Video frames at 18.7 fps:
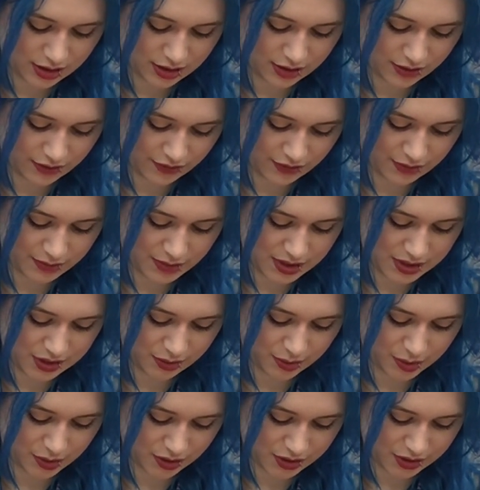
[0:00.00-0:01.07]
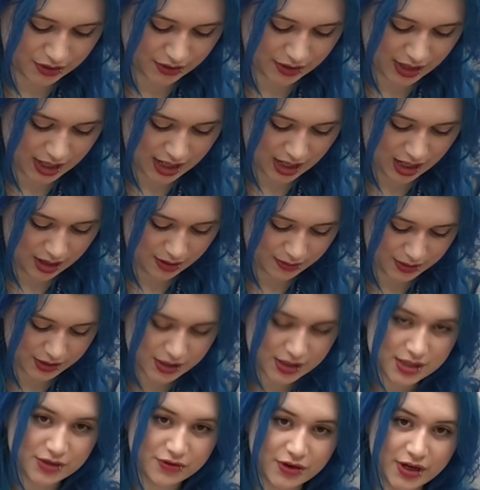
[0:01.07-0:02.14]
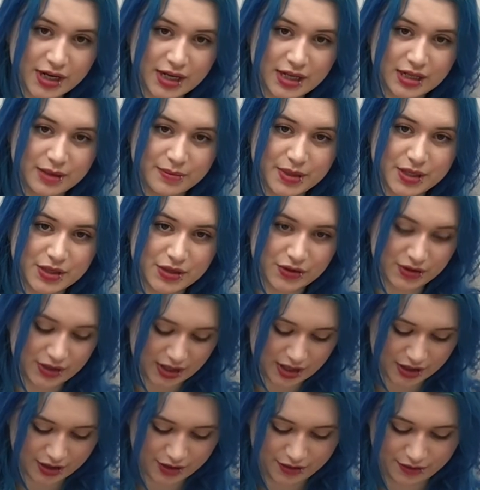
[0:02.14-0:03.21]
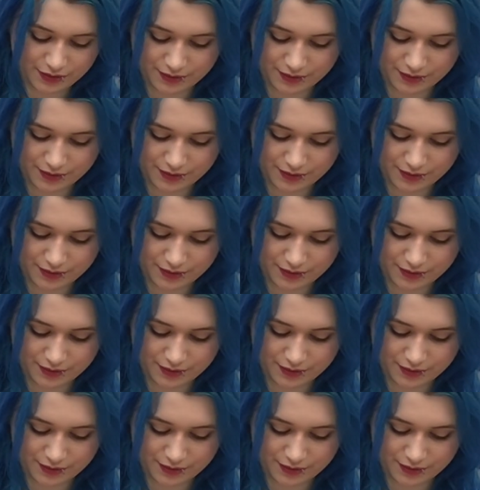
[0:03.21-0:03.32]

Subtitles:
of the middle bottle cap, just right in the middle there.